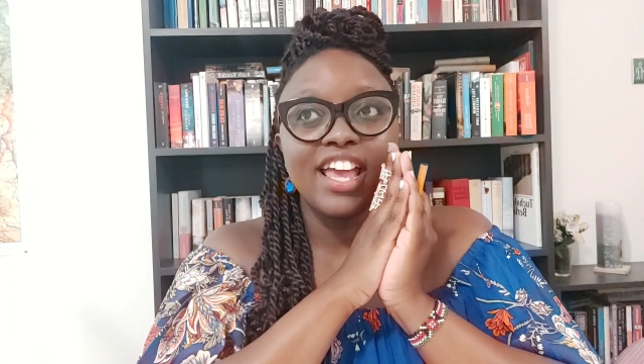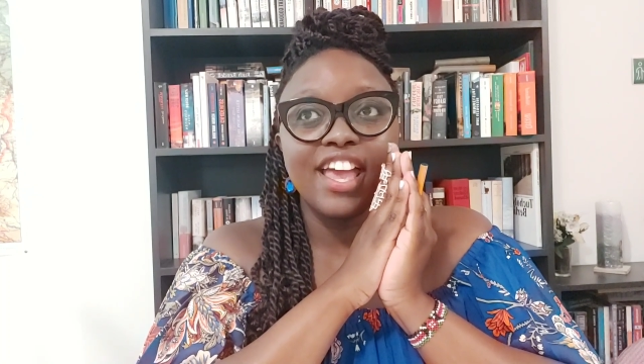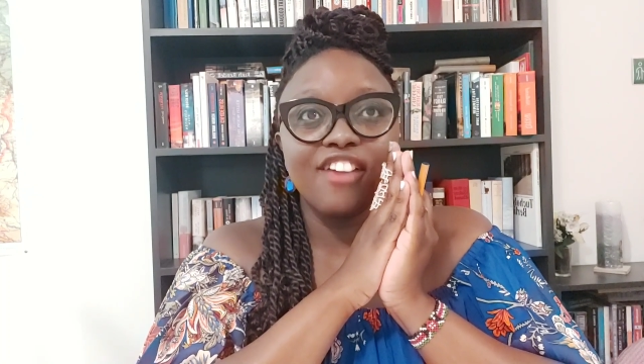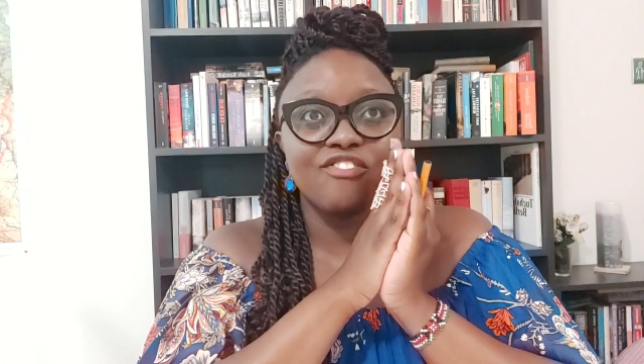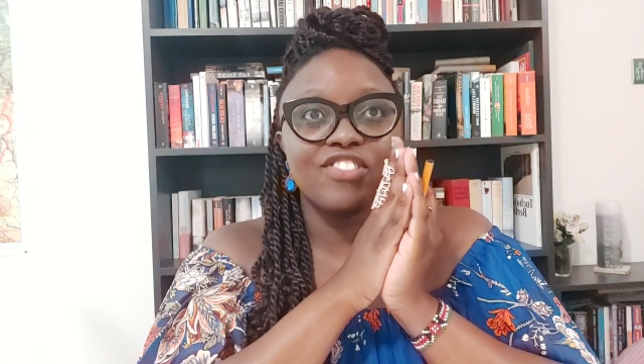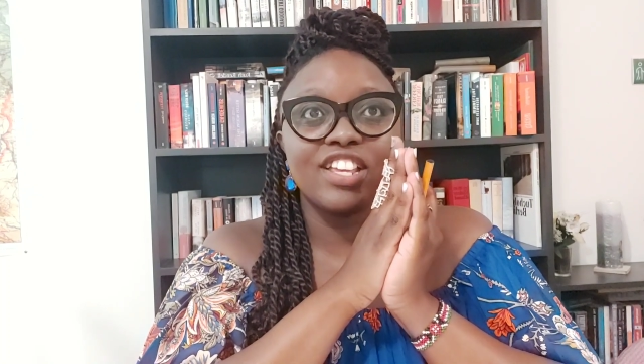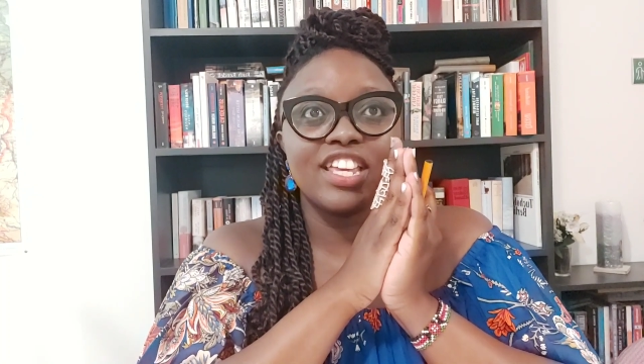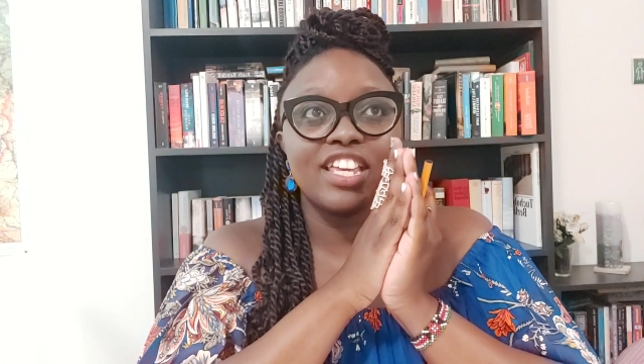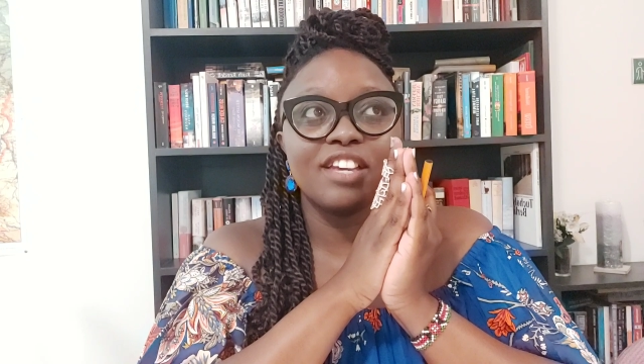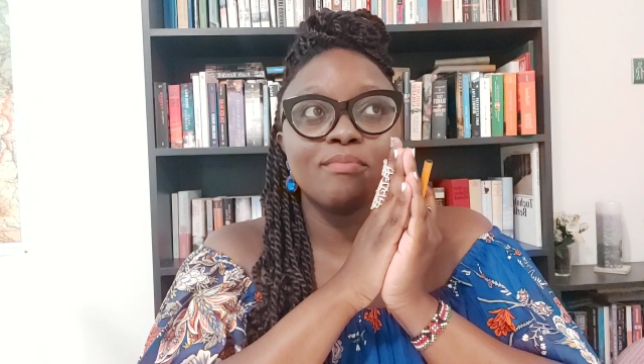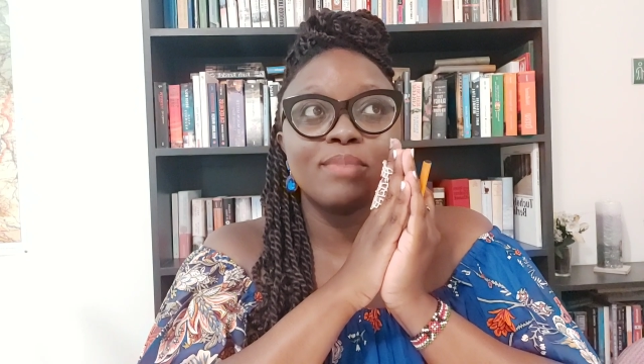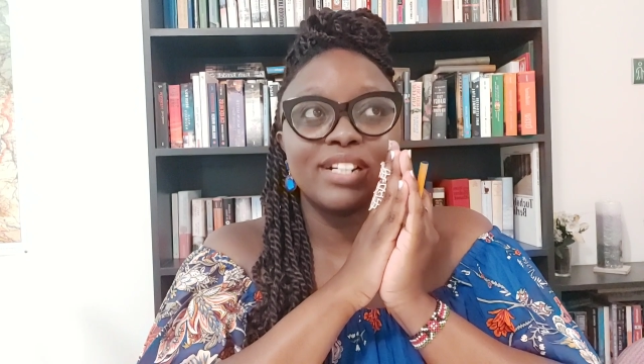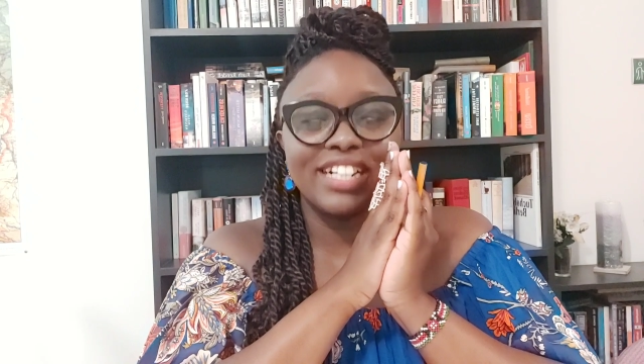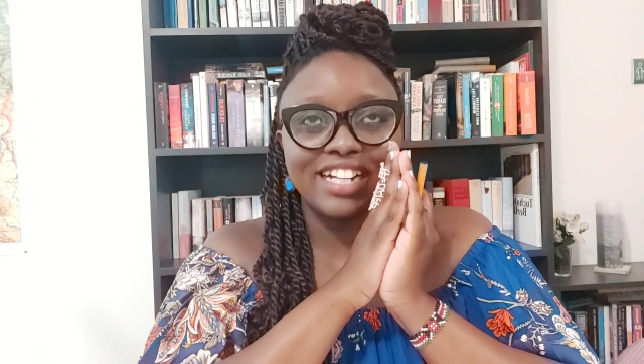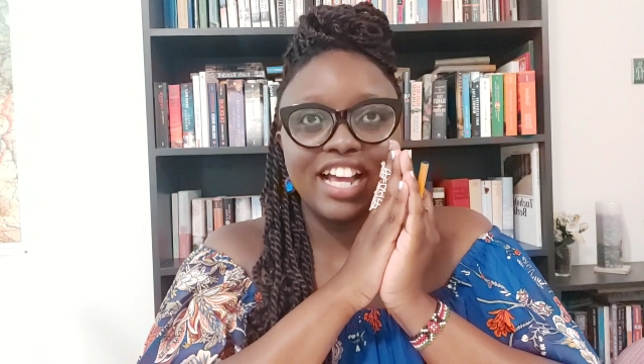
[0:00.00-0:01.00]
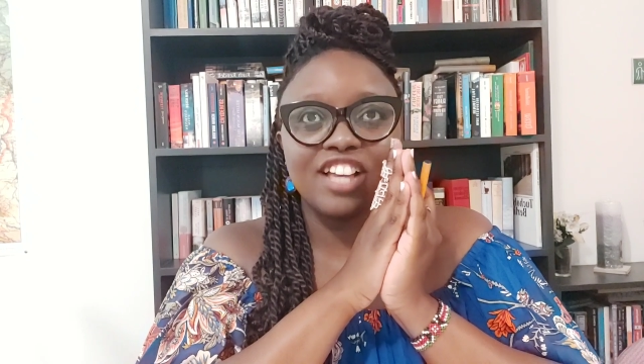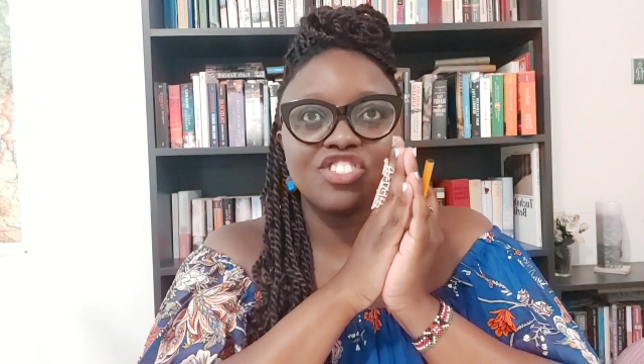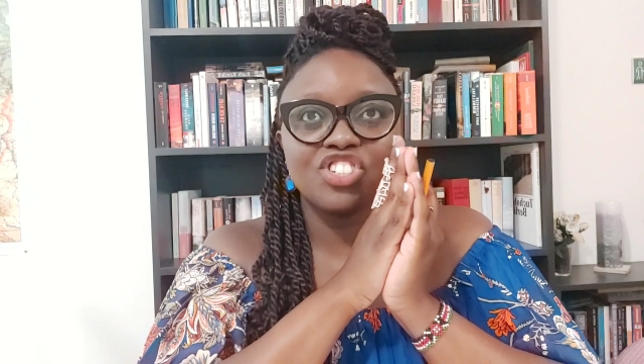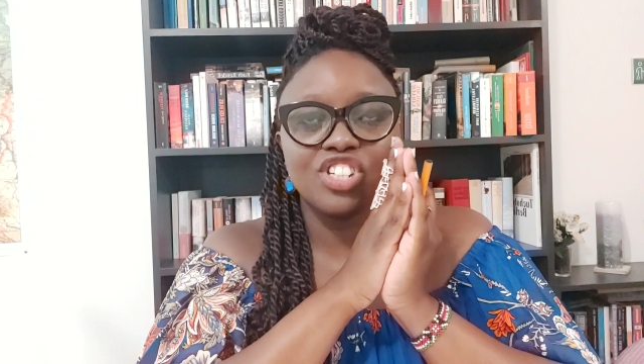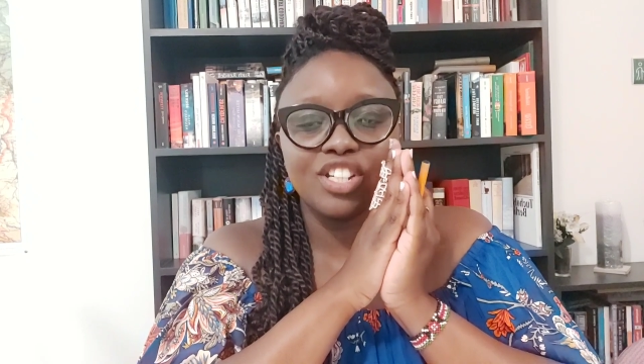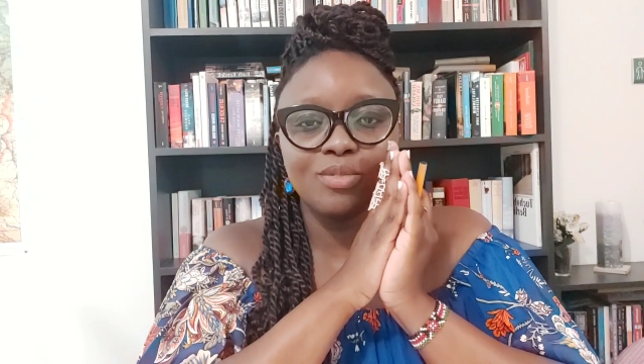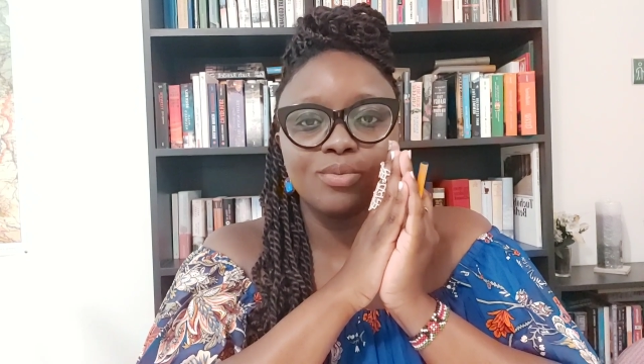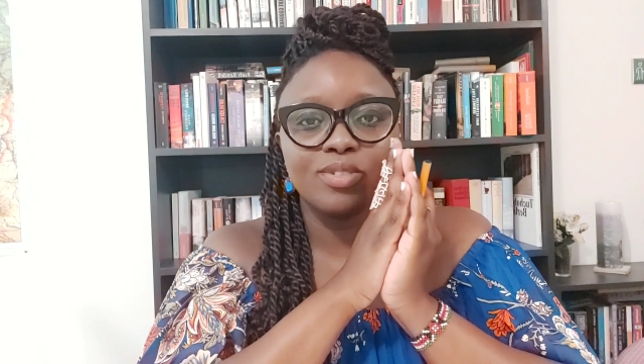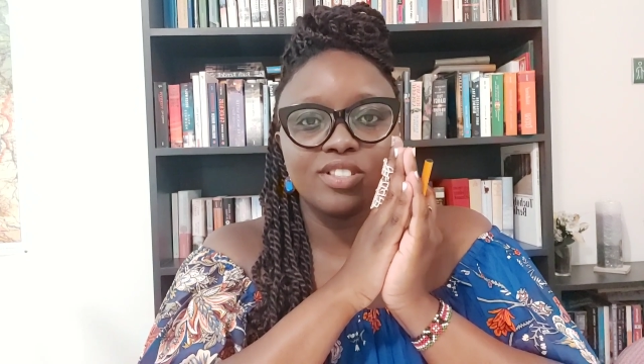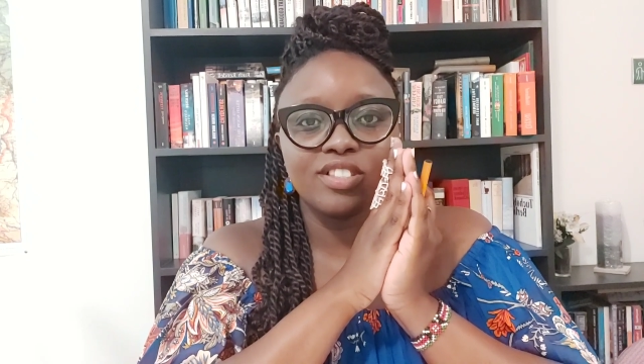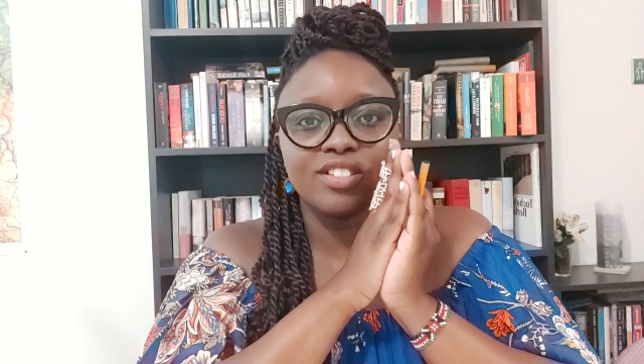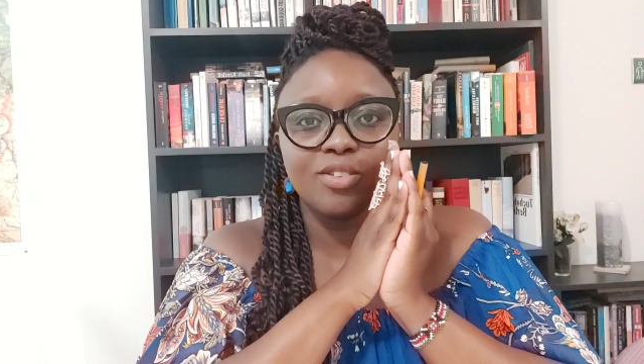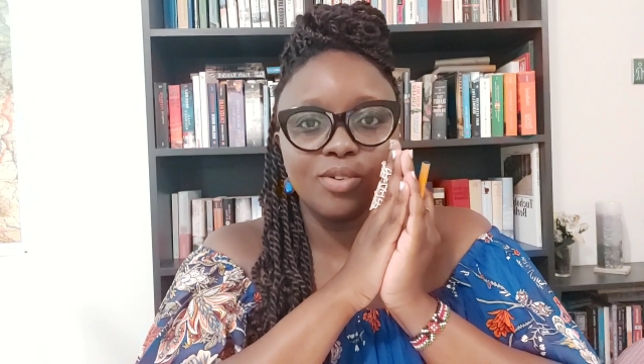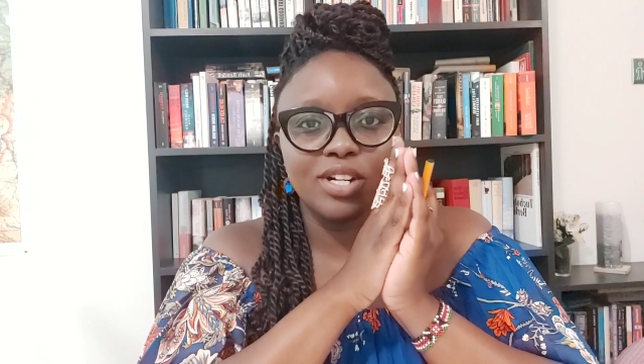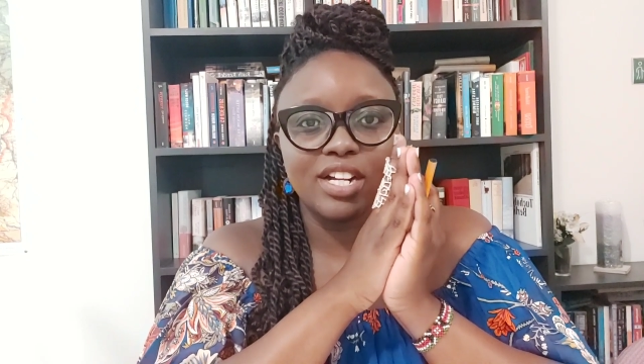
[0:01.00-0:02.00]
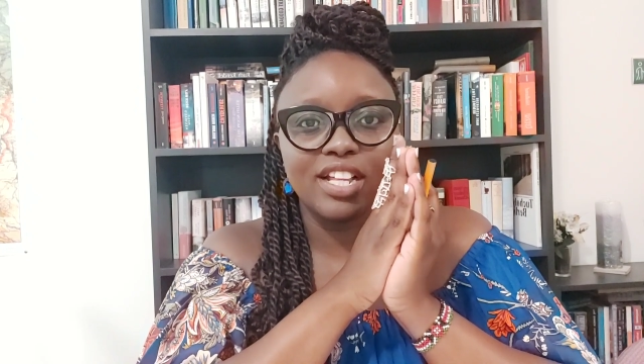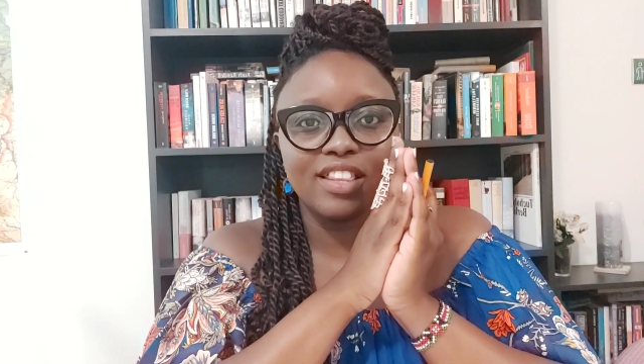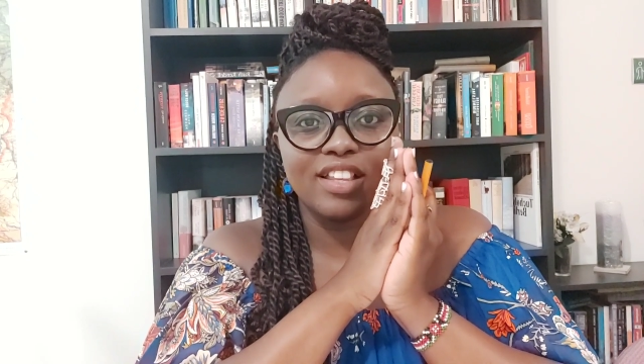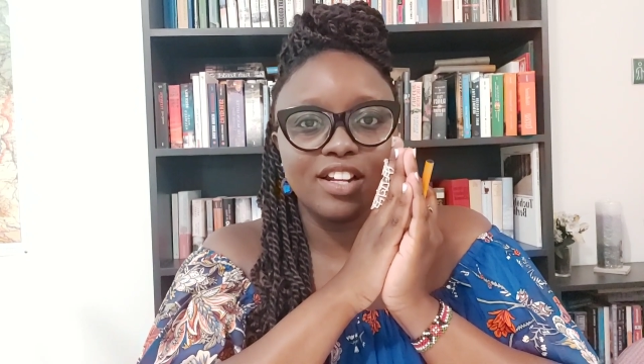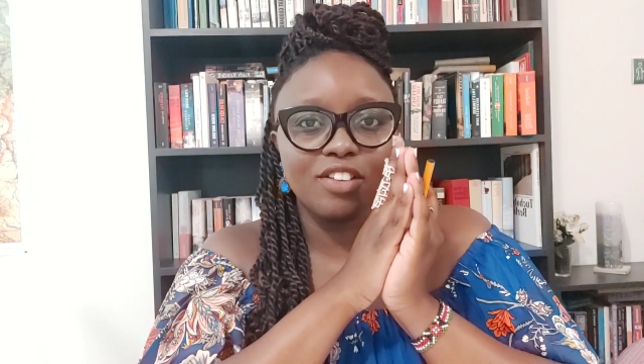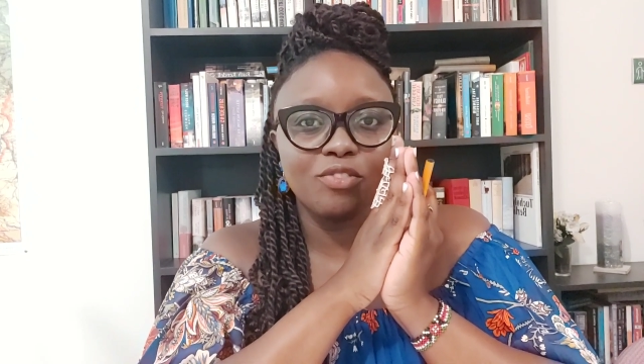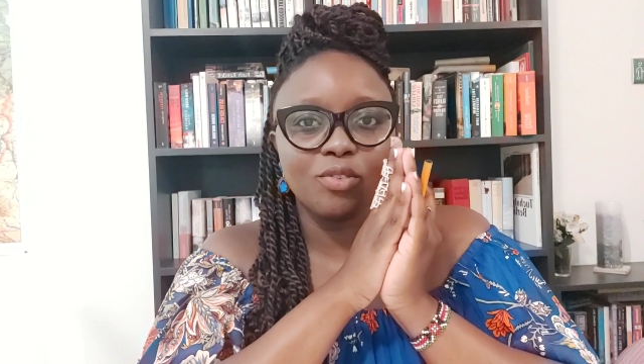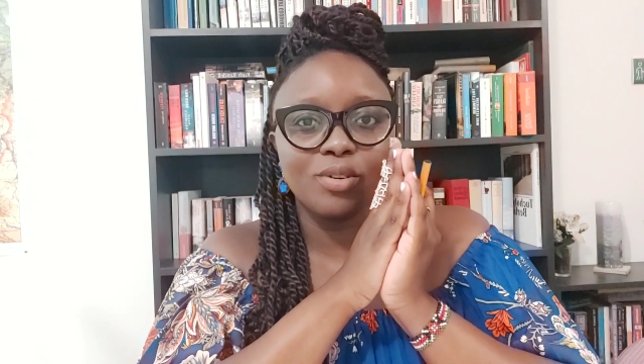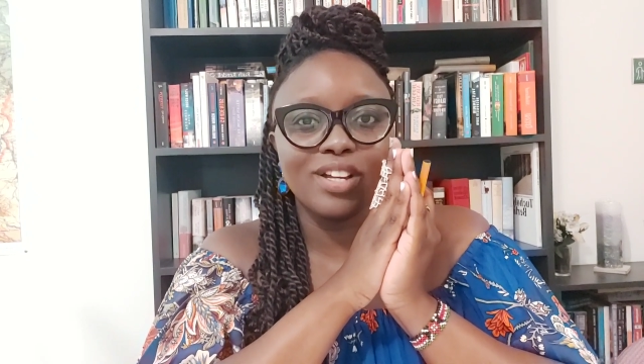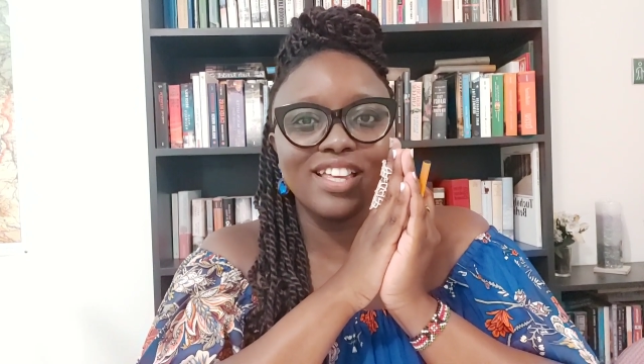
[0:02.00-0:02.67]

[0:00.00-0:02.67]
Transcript: every year, but last year was on another level.